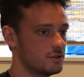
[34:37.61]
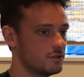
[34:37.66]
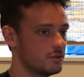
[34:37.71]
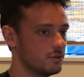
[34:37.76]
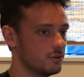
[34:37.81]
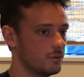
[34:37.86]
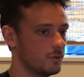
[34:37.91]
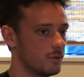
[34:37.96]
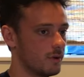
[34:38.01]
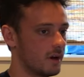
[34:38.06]

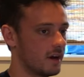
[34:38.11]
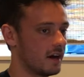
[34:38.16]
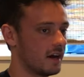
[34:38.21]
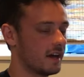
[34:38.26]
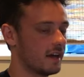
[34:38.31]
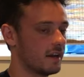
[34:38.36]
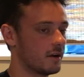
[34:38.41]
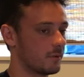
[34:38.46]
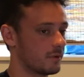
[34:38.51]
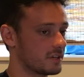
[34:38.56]
to
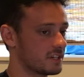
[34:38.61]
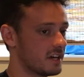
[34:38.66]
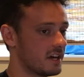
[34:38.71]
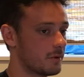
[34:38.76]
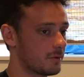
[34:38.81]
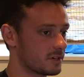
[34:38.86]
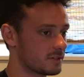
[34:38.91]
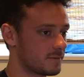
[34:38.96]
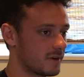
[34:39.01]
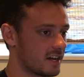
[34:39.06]
an
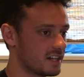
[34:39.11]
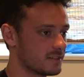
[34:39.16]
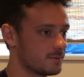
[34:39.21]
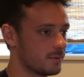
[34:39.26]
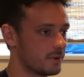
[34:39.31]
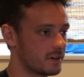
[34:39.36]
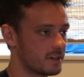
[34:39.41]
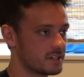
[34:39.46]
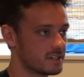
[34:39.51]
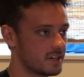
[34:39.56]

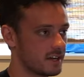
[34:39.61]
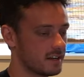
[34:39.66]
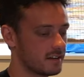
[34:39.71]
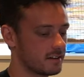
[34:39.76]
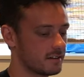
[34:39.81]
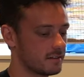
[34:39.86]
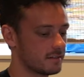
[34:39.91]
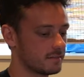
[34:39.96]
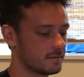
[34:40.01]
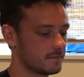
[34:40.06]
irresponsible
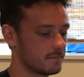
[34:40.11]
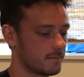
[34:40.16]
extent.